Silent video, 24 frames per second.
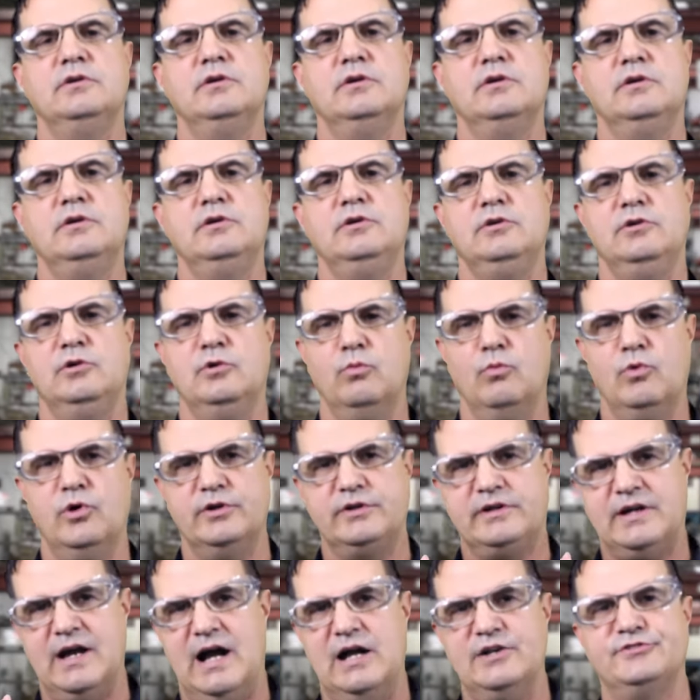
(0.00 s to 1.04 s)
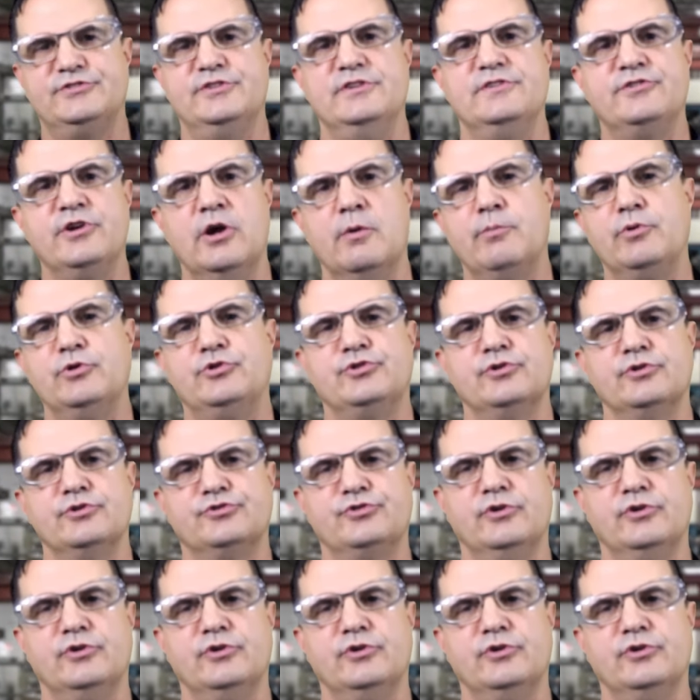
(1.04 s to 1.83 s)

you want constant temperature,